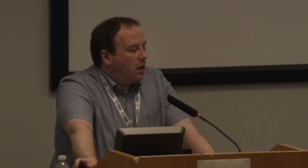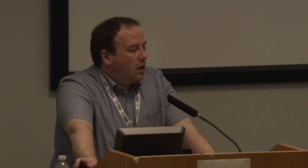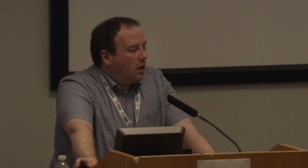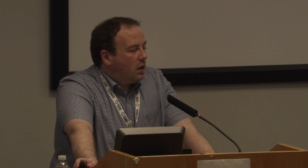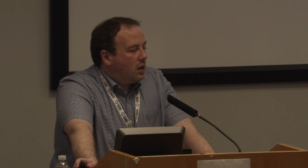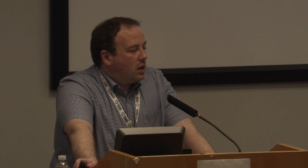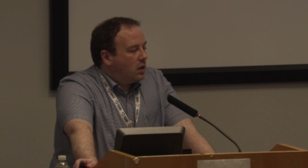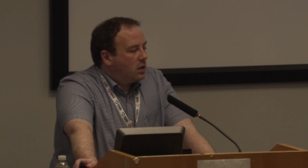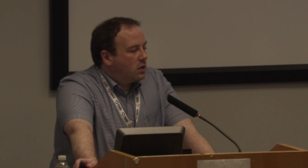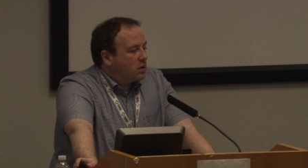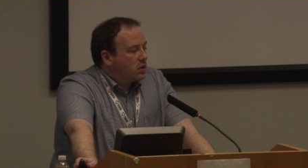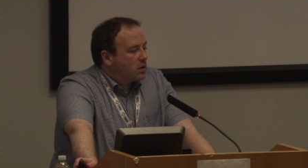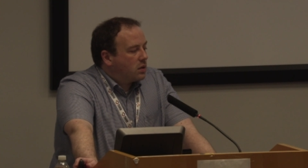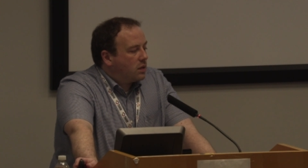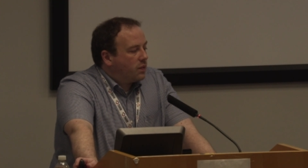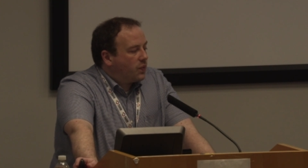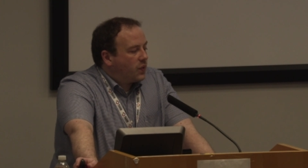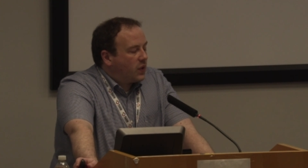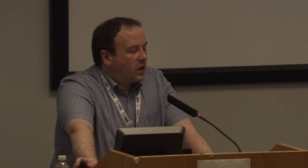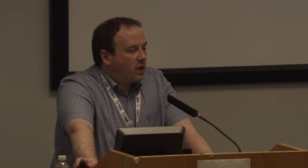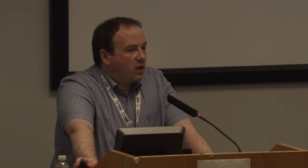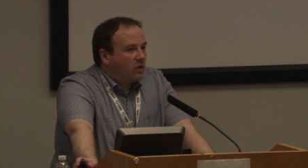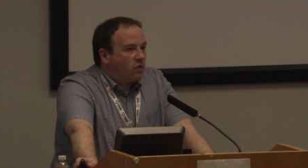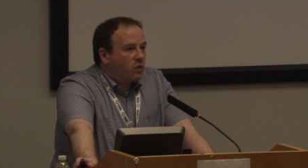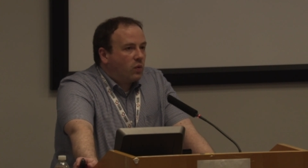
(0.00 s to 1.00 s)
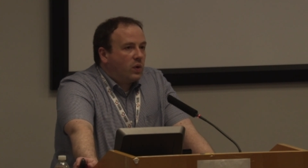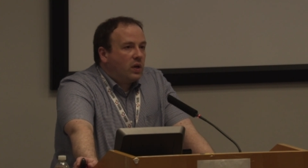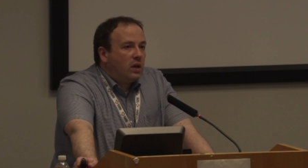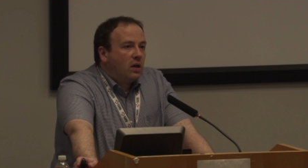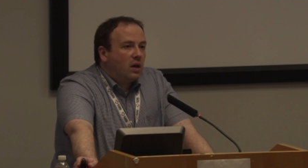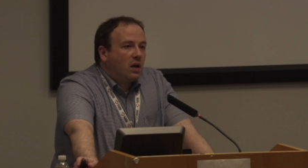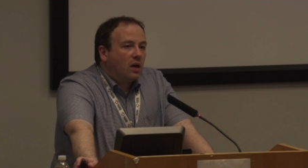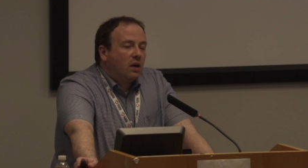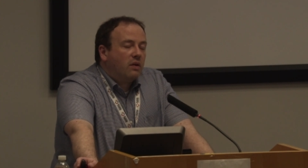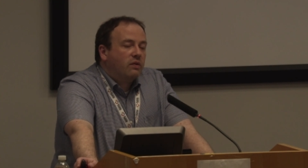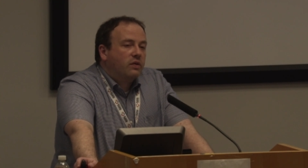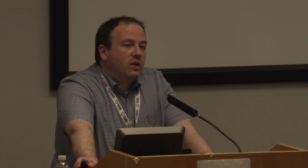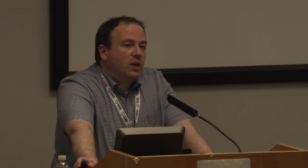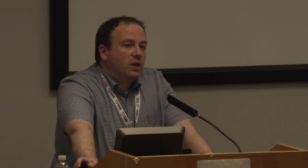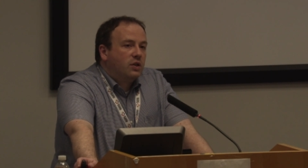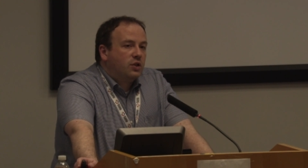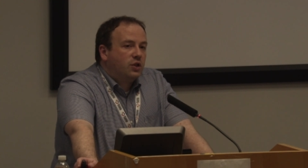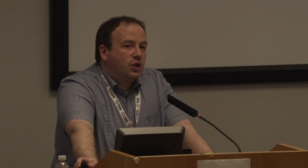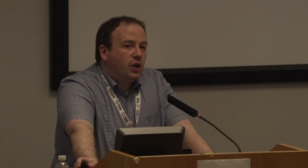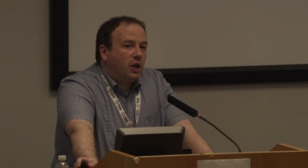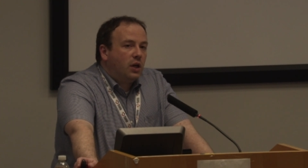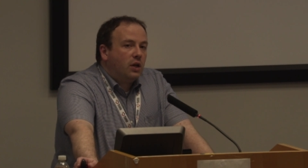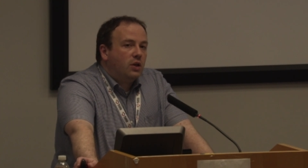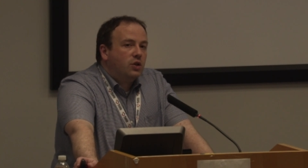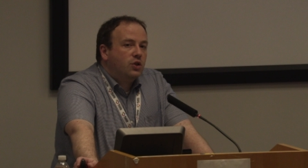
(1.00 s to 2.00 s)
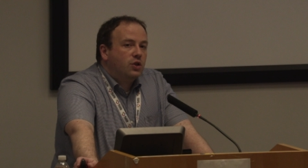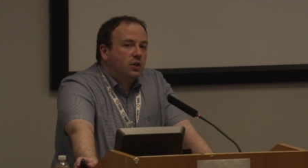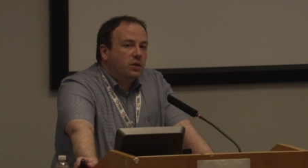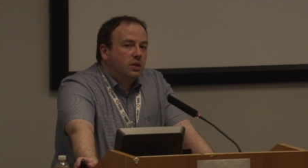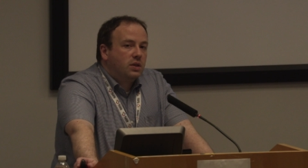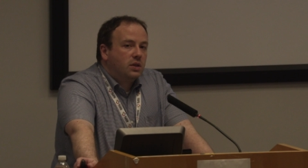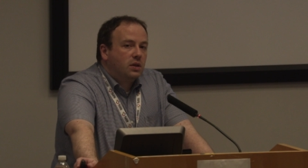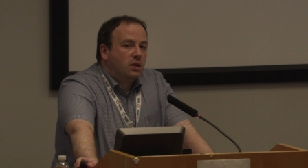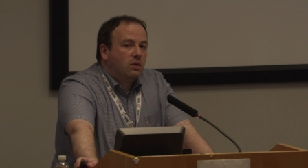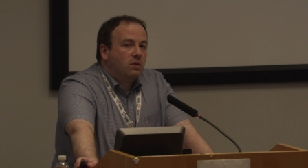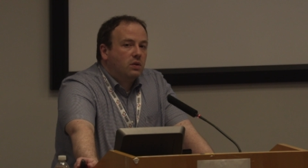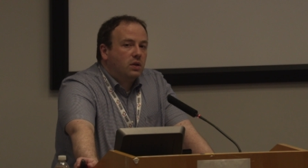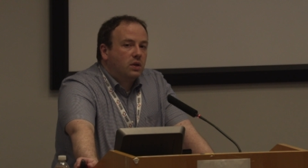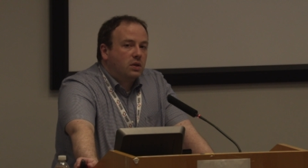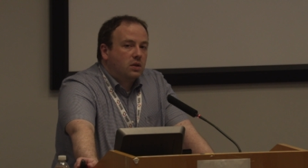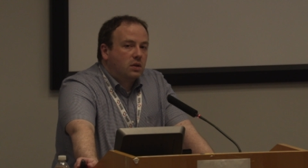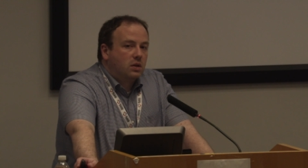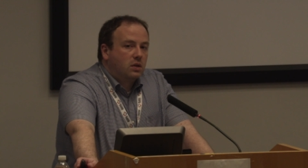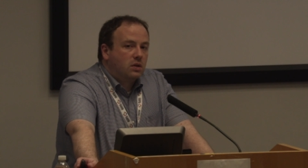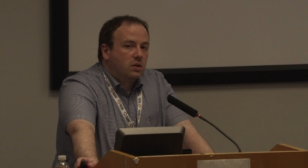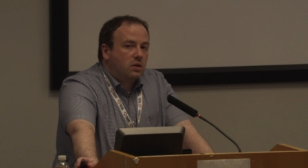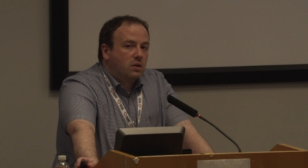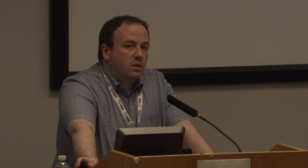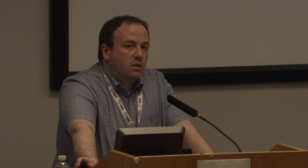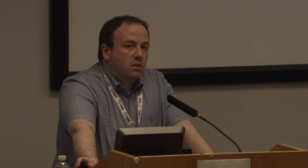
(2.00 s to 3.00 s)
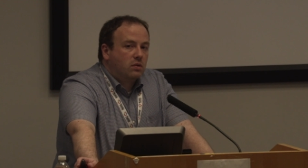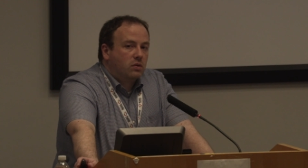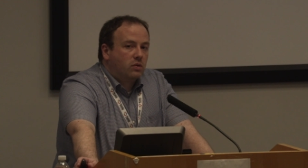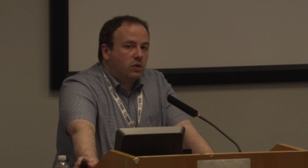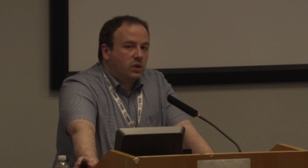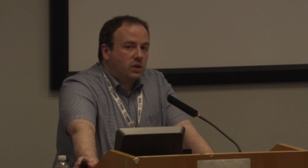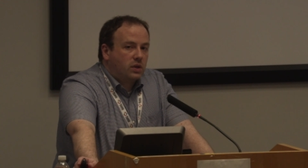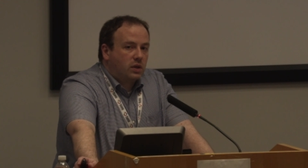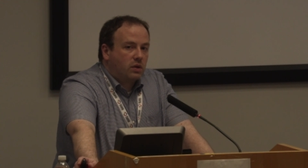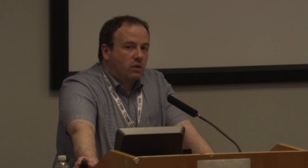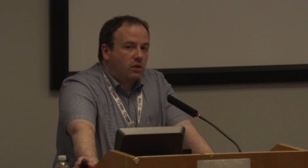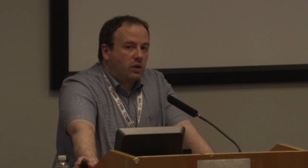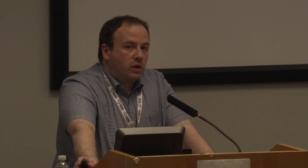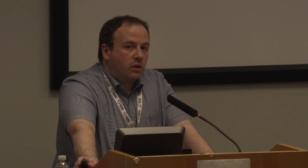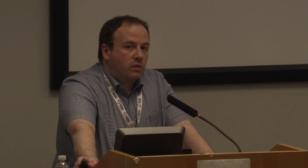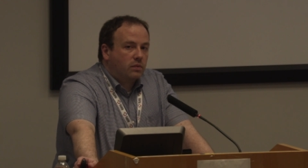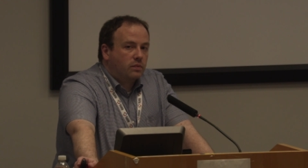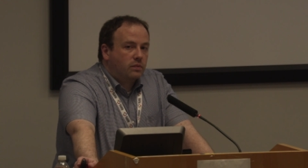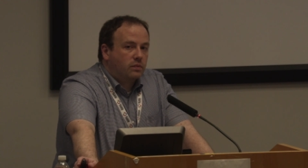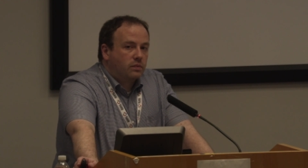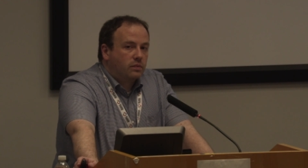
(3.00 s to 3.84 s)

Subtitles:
is if we have a change in seriousness criteria,